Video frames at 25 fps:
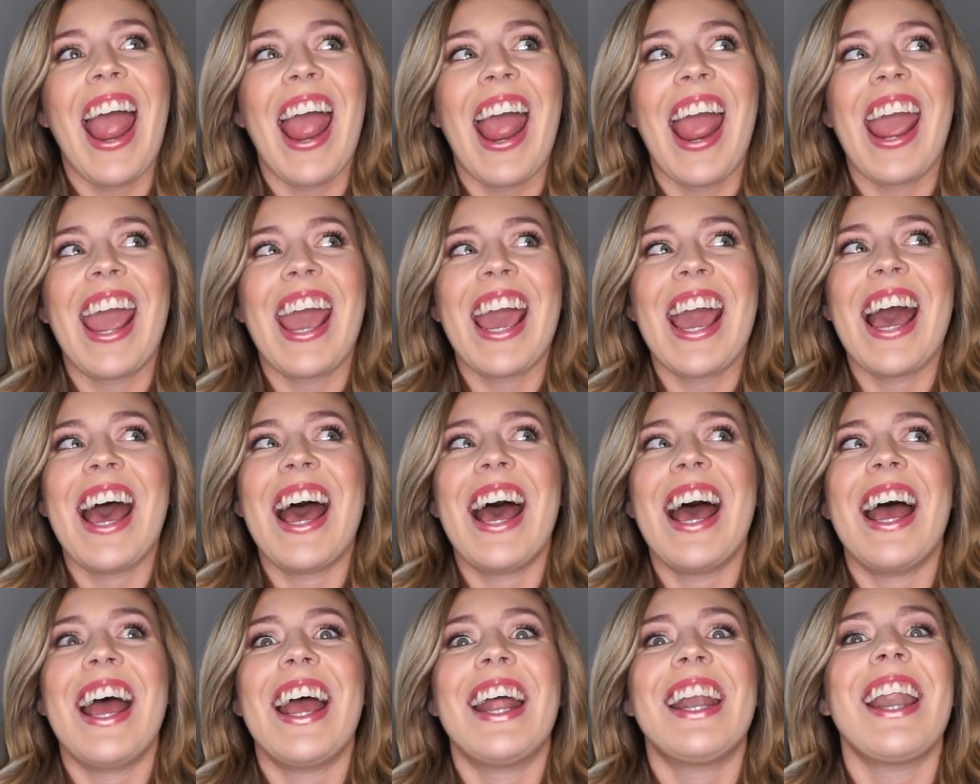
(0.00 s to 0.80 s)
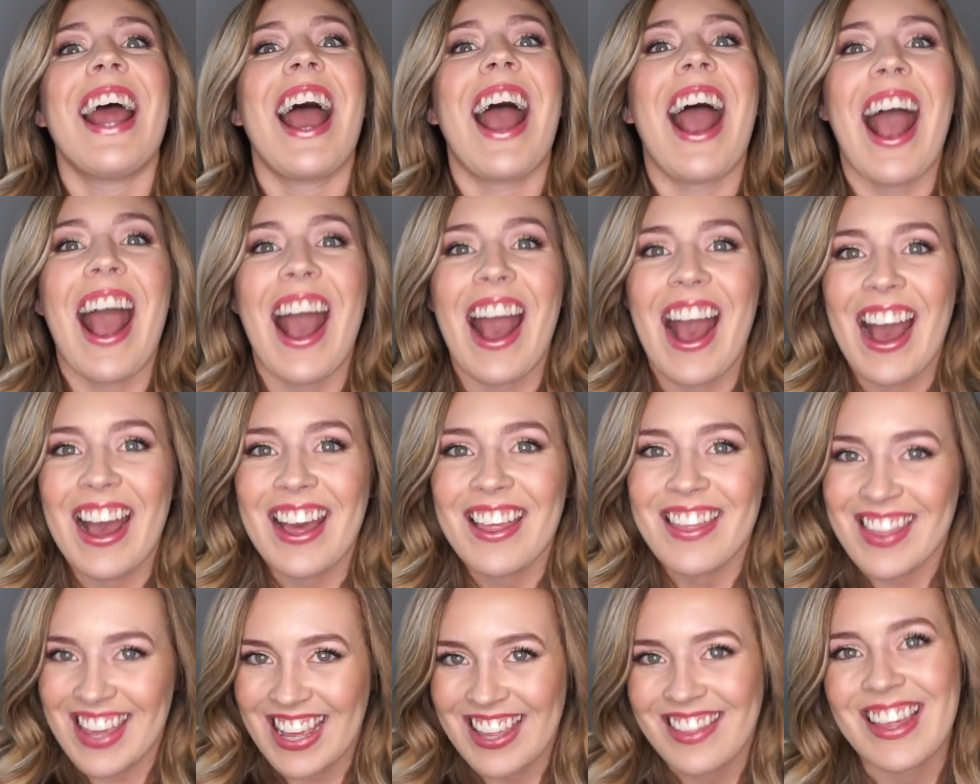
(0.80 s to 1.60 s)
And
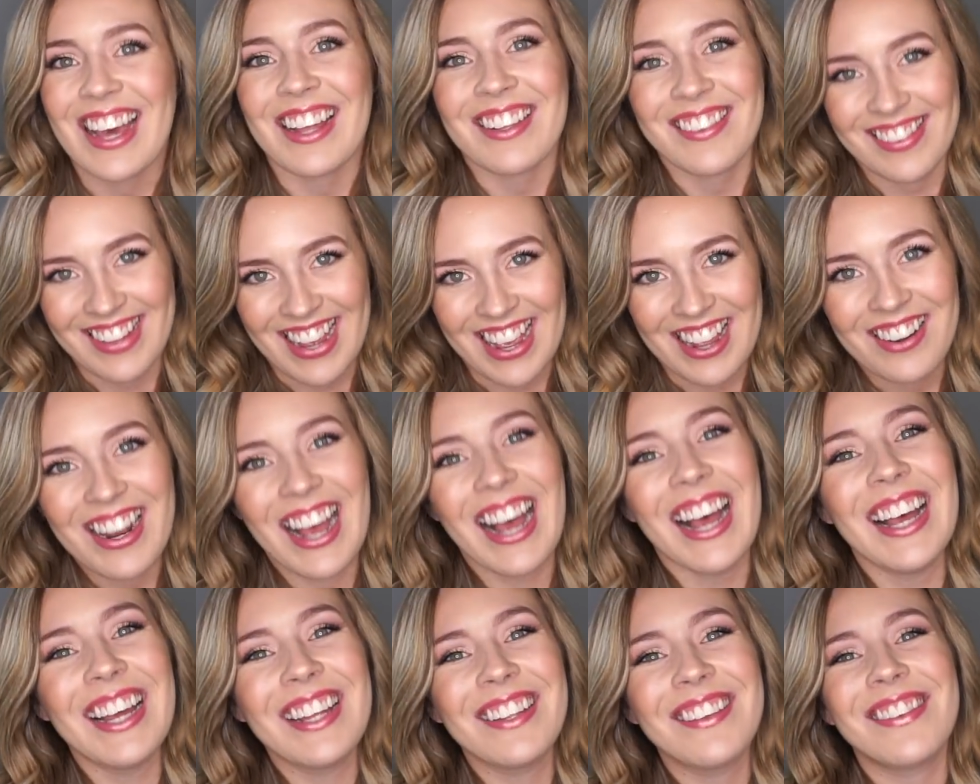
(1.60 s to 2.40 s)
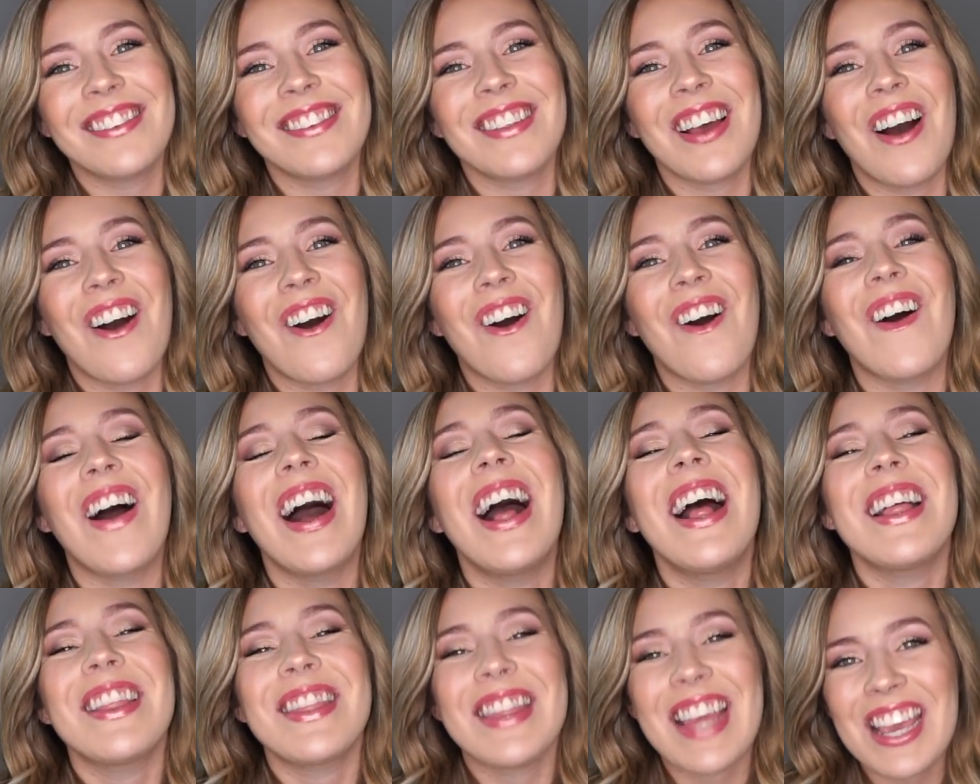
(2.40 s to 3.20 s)
I think that's it. So
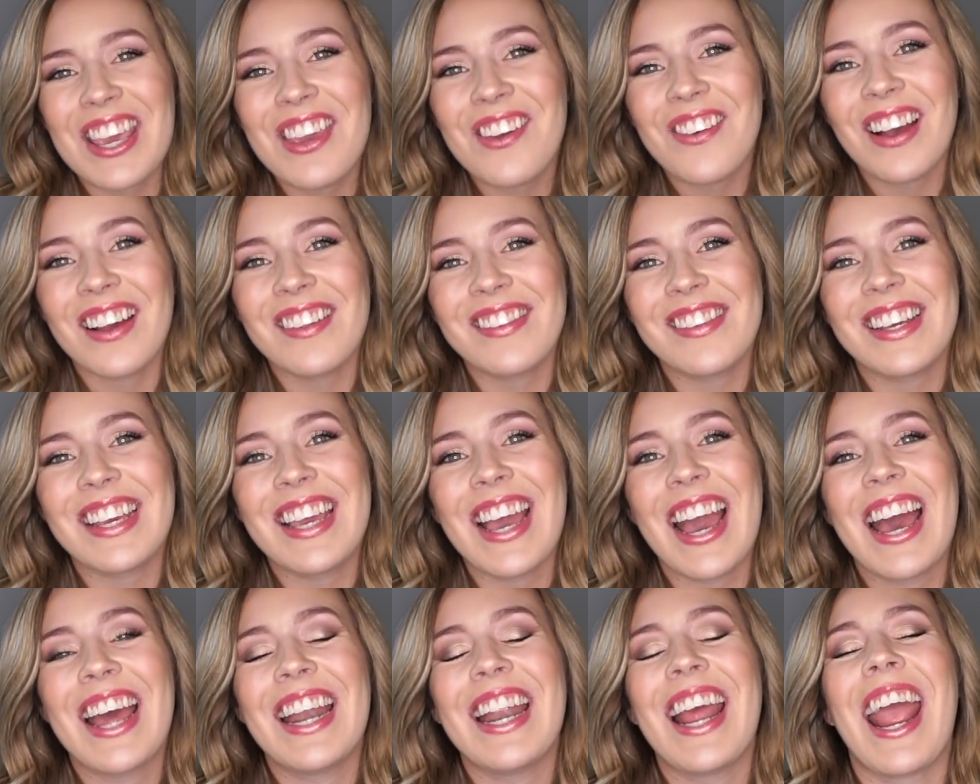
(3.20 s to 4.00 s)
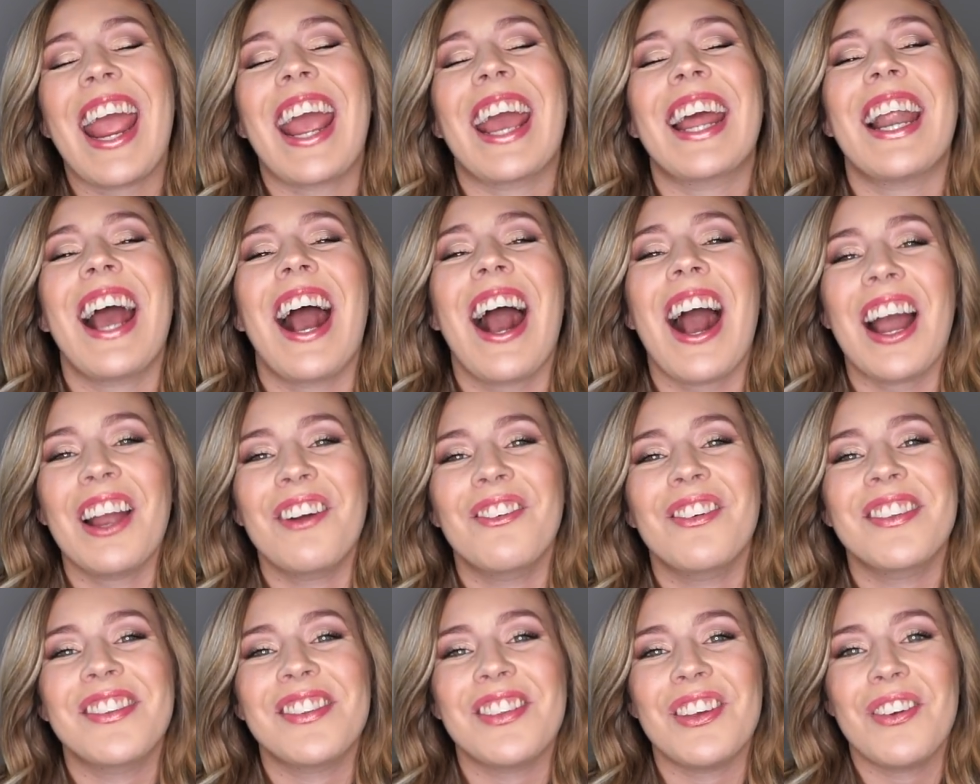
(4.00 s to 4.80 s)
thank you guys again, and I
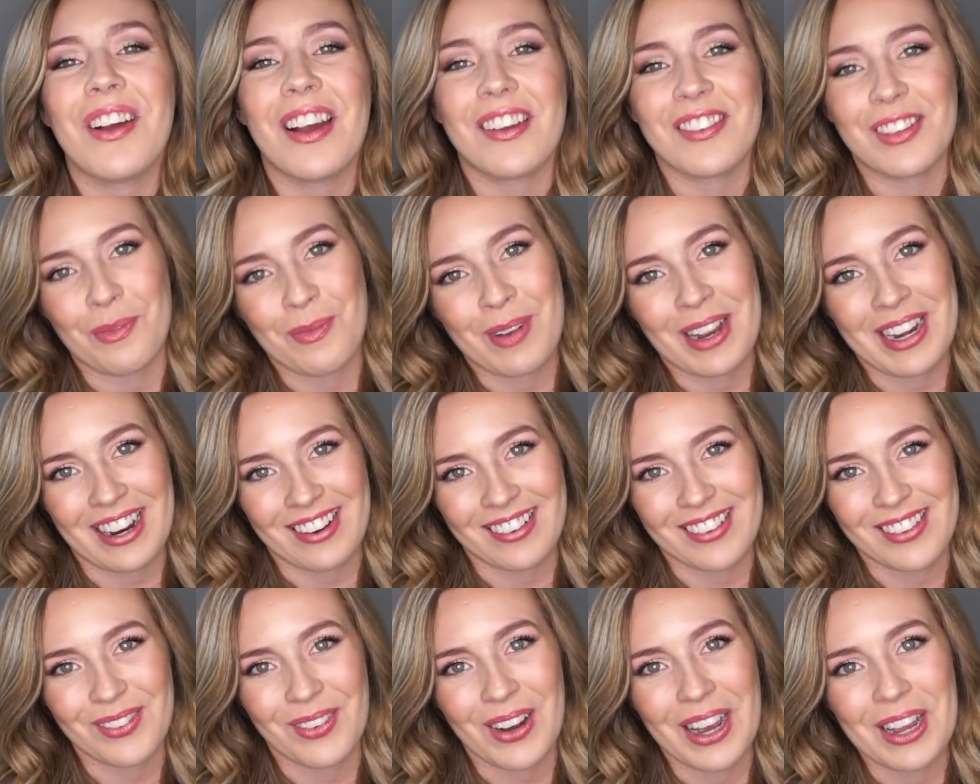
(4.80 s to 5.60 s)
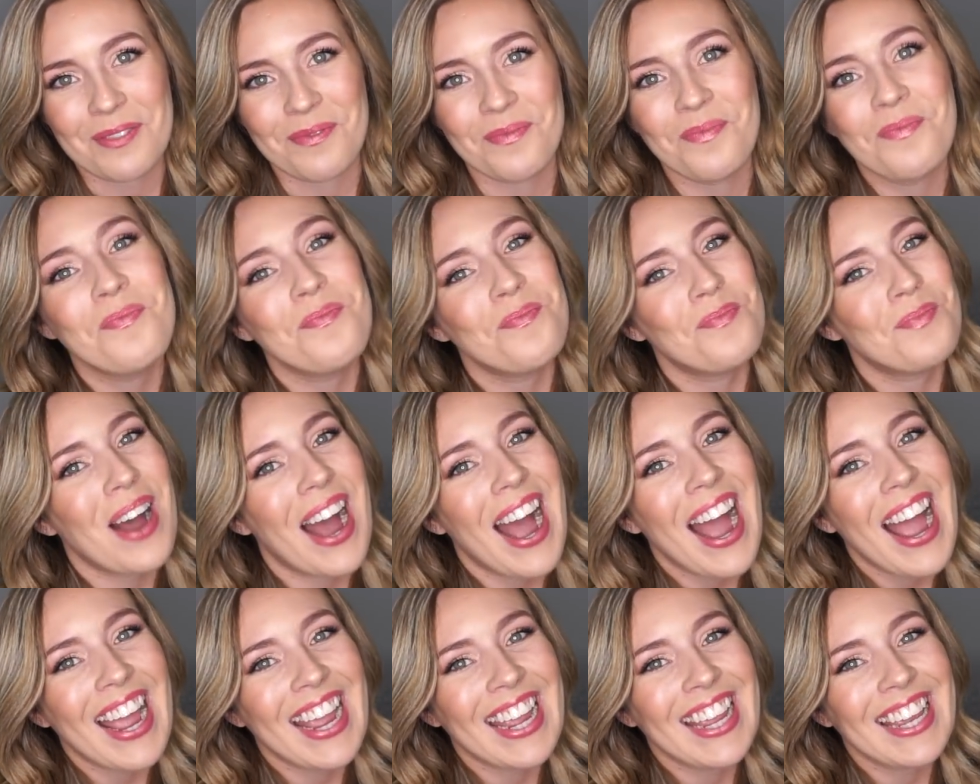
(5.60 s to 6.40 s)
will see you guys in my next one.
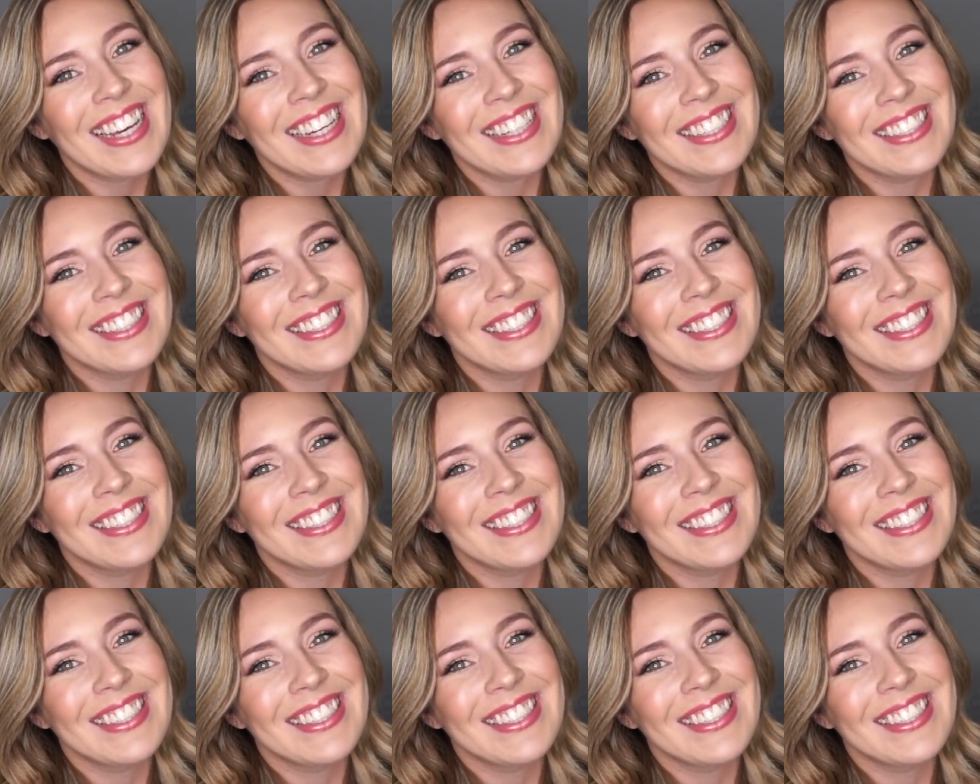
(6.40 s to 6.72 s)
Bye.